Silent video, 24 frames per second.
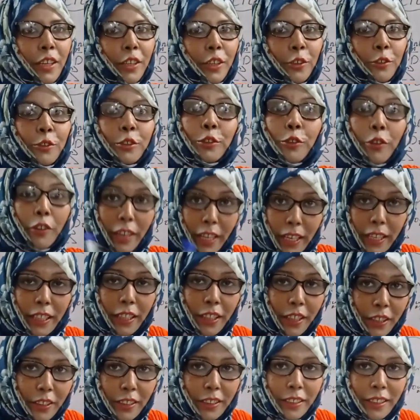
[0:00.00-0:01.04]
Do you
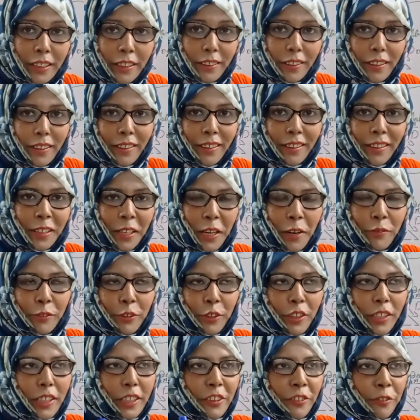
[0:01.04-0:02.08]
really love
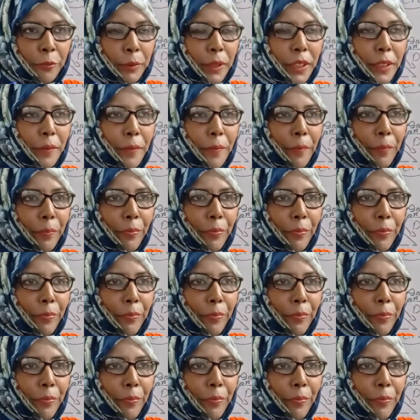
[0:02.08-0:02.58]
your husband?